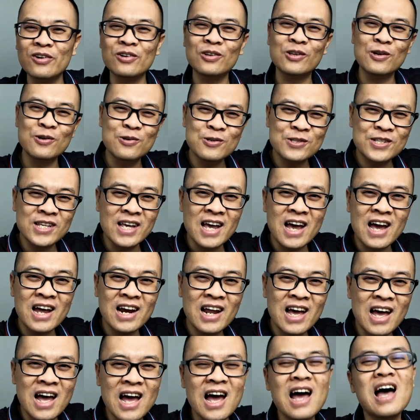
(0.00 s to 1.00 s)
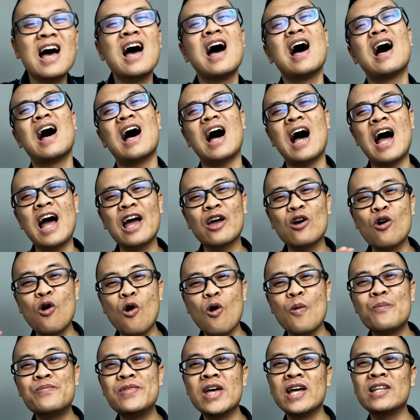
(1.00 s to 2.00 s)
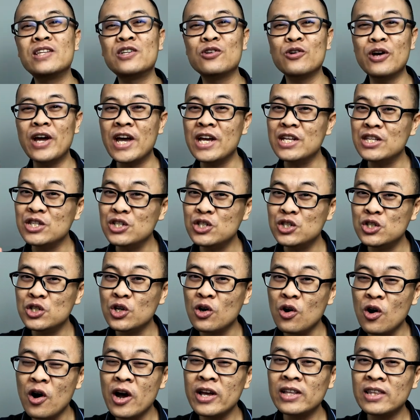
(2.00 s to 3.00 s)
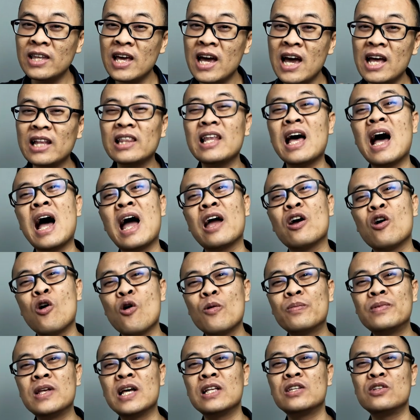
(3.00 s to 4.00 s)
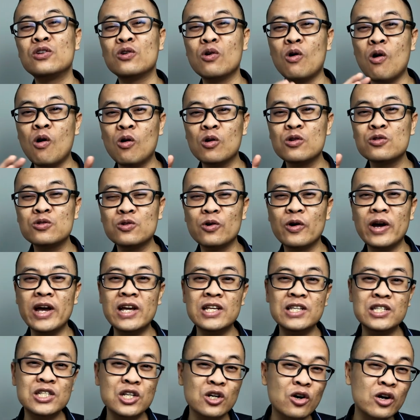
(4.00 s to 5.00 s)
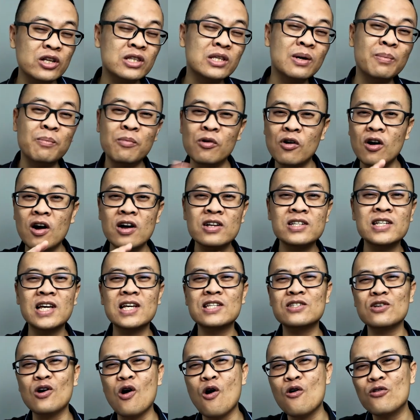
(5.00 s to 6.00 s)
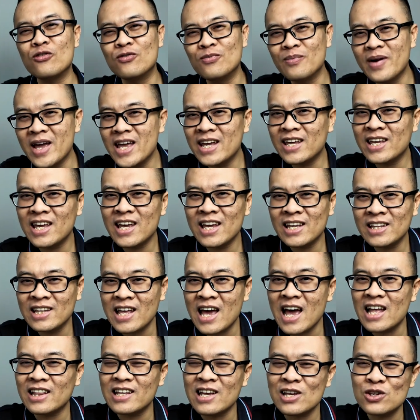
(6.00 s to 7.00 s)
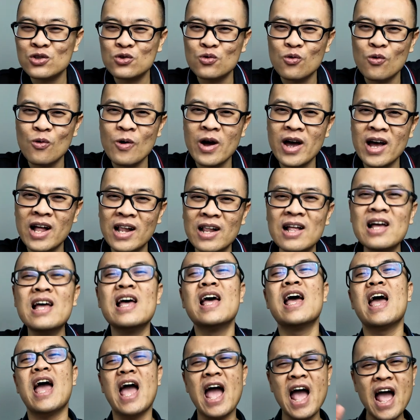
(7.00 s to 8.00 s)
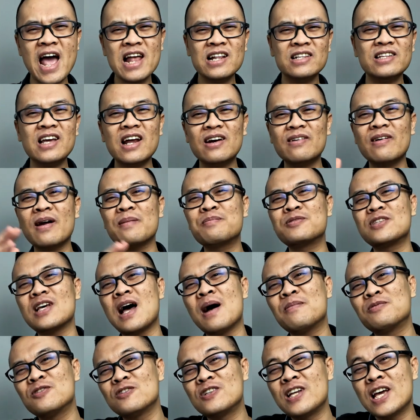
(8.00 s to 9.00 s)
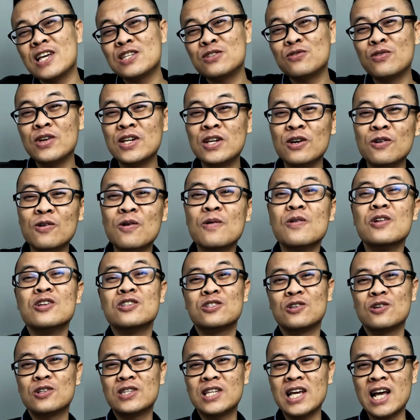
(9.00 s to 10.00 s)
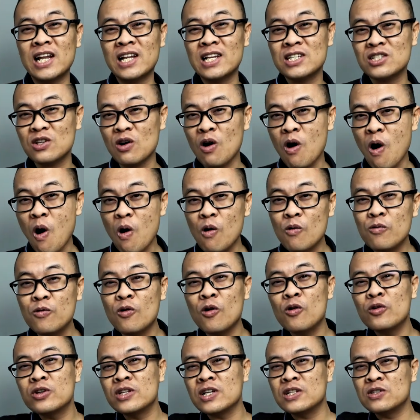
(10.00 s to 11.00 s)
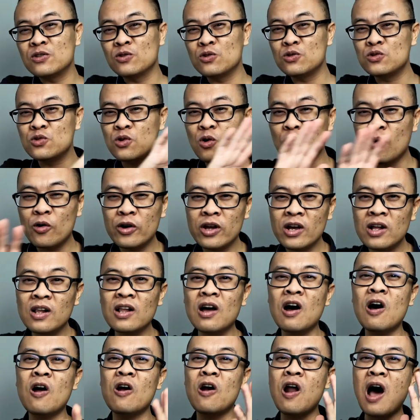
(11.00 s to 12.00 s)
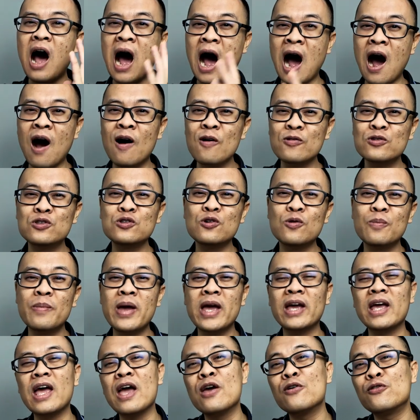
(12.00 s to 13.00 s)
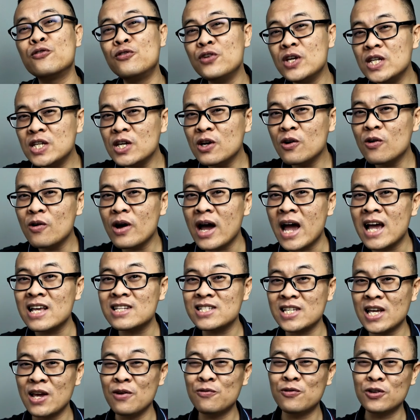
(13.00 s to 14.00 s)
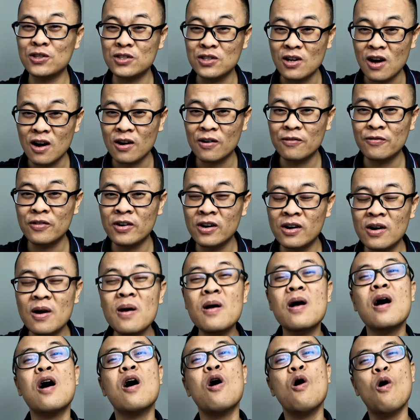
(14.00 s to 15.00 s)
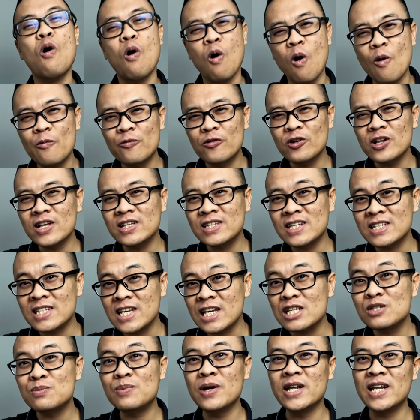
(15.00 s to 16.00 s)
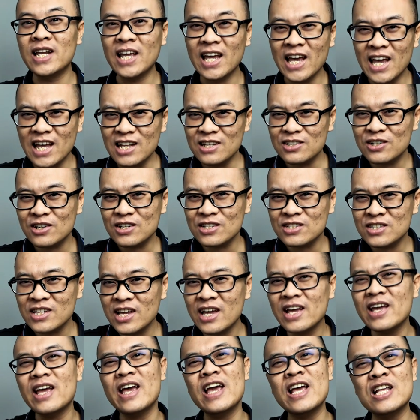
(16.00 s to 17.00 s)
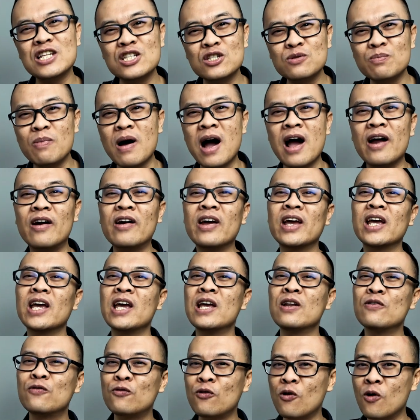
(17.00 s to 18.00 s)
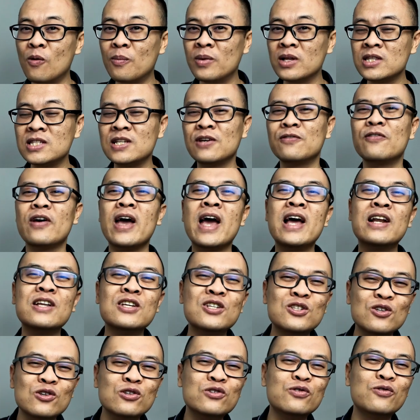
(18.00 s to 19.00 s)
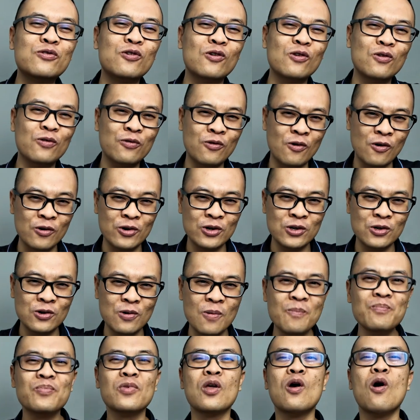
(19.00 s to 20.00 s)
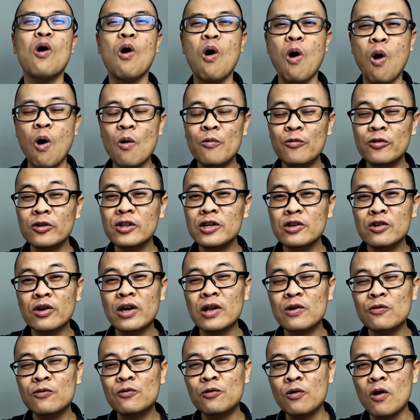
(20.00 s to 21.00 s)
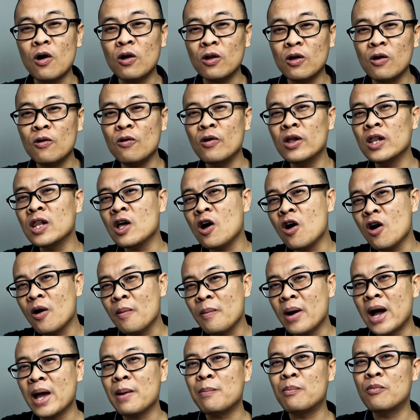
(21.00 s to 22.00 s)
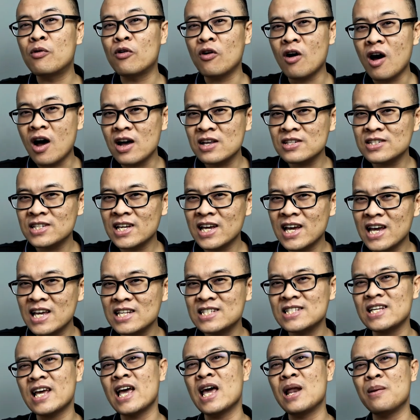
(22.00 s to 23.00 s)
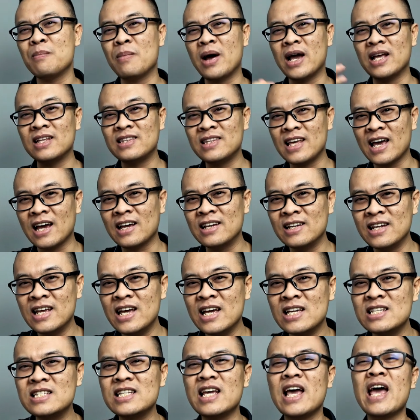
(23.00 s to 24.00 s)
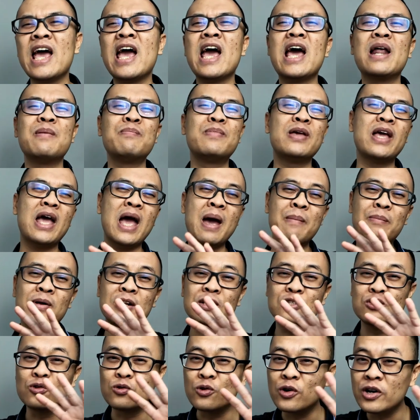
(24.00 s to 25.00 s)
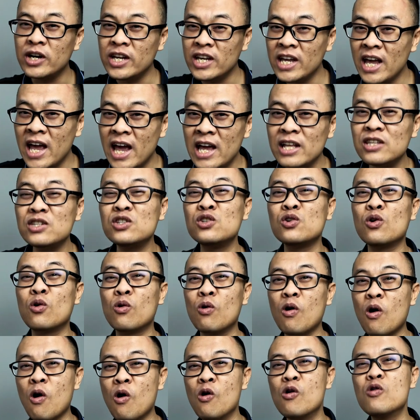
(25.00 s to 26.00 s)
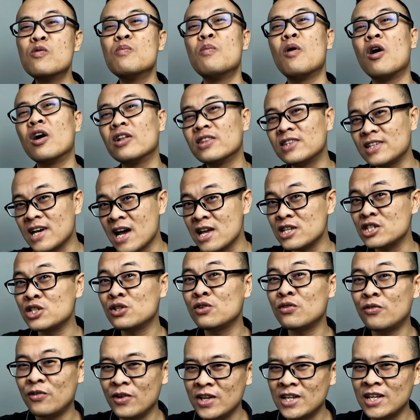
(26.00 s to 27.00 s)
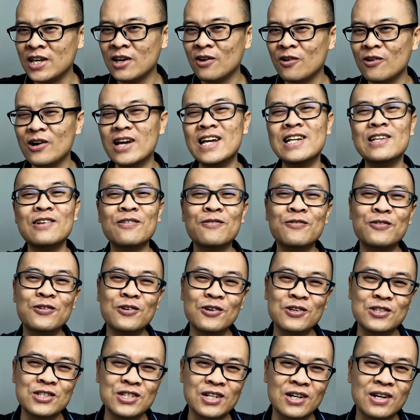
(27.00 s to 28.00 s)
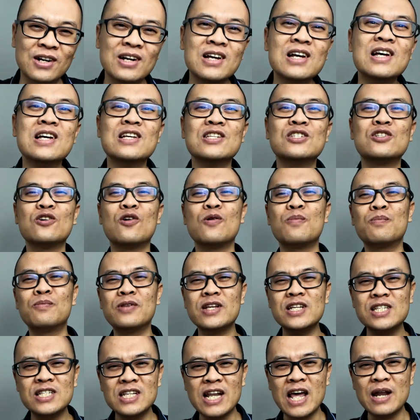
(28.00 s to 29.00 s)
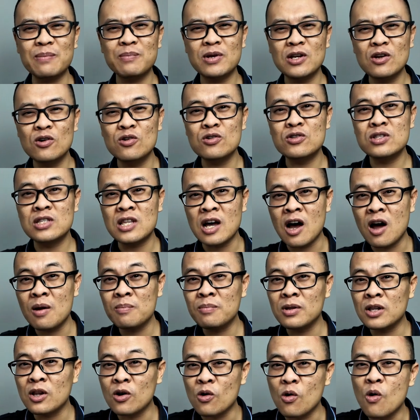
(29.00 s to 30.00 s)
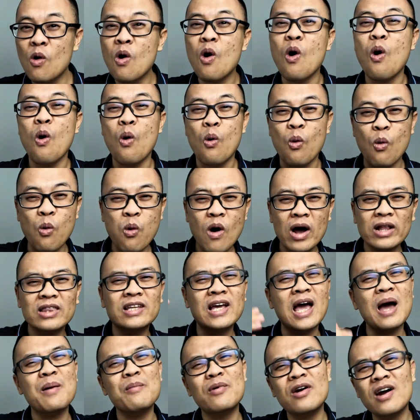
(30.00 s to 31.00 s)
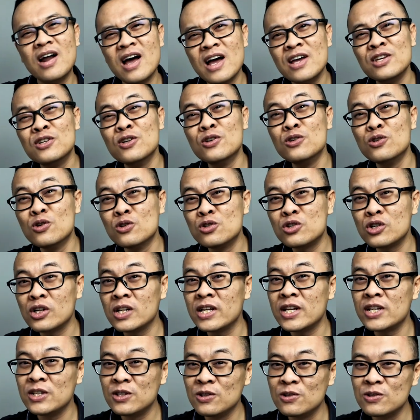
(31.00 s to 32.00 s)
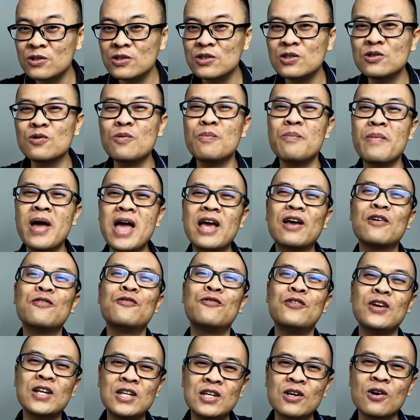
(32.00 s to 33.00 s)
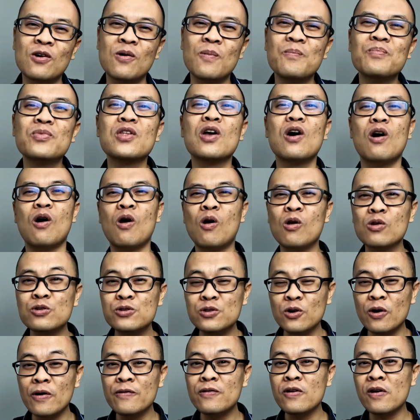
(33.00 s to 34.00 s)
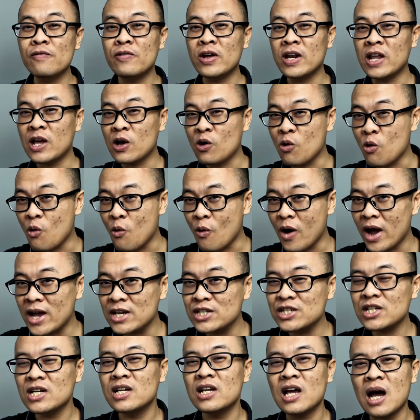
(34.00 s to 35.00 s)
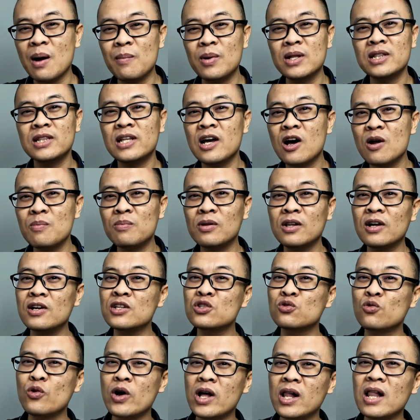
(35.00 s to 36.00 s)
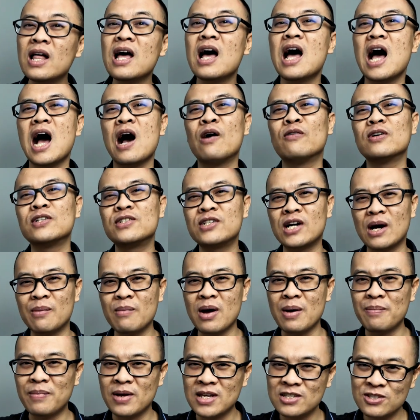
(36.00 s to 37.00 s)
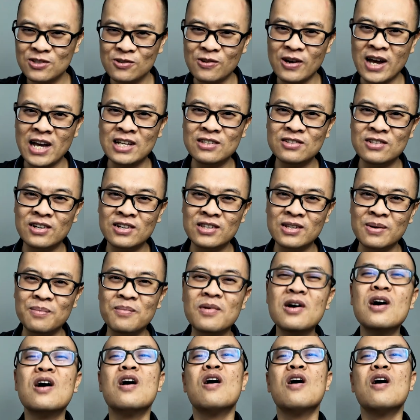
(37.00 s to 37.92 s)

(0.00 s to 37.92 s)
Louisiana. I hope that you enjoyed that. I hope that you also enjoyed the process of making that as well. And that wraps up today's video. So that is all for the tutorial on how to make a video as a photographer. Hopefully this has been interesting, inspiring, informative, and useful for you. Hopefully you can follow along my process and my techniques and be able to create your own montage video in the future. So please let me know down below what camera you usually use to make video. Also, if you have any question, comment down below as well. I will try my best to answer them.